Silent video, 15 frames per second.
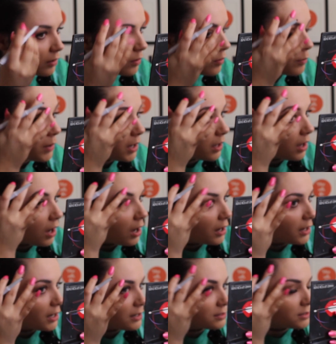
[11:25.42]
Oh my
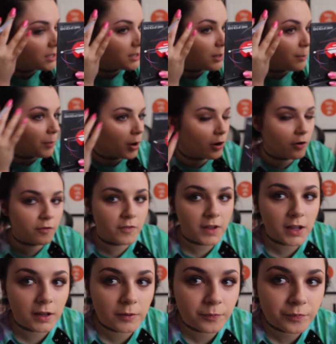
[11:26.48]
god, and it's like the
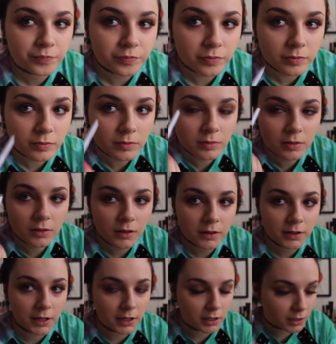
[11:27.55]
perfect,
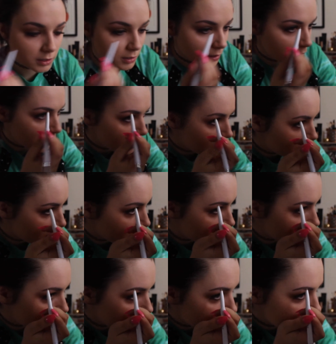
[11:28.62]
like,
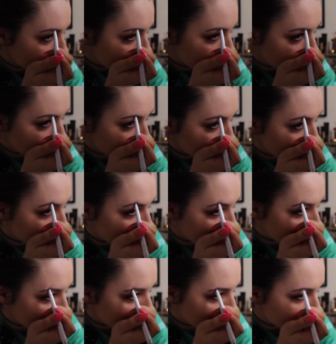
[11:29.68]
thickness as my
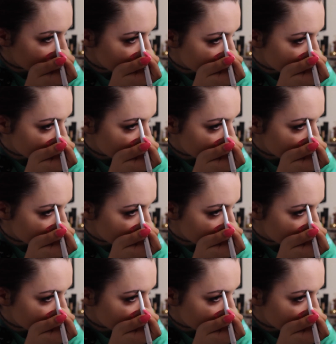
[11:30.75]
brows.